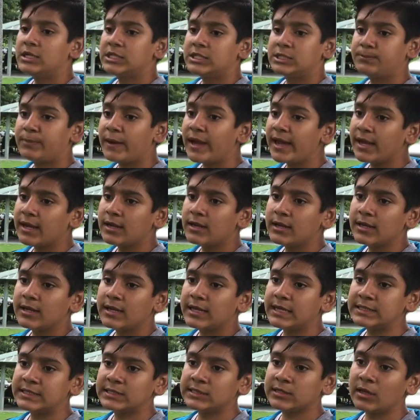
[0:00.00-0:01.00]
Spain
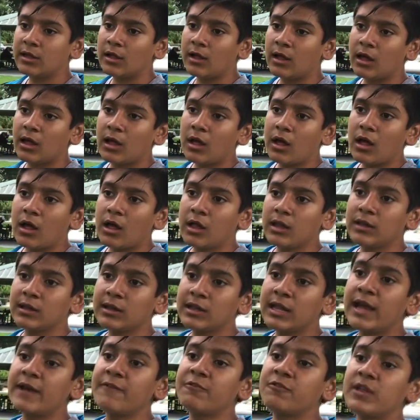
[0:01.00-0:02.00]
gets the
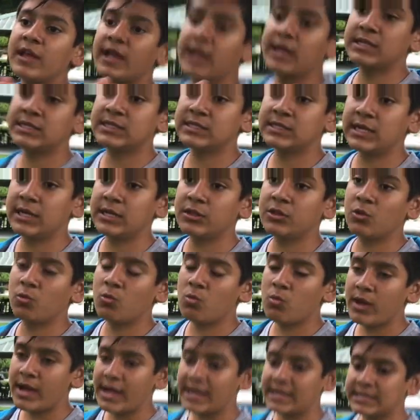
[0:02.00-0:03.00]
left-hand side, the
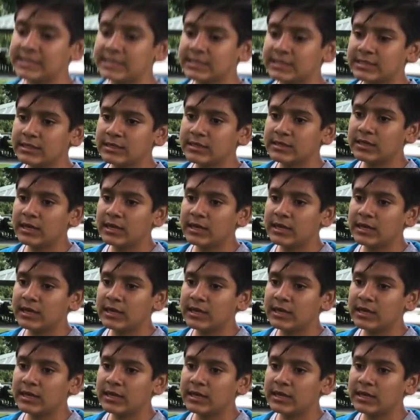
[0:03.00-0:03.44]
west.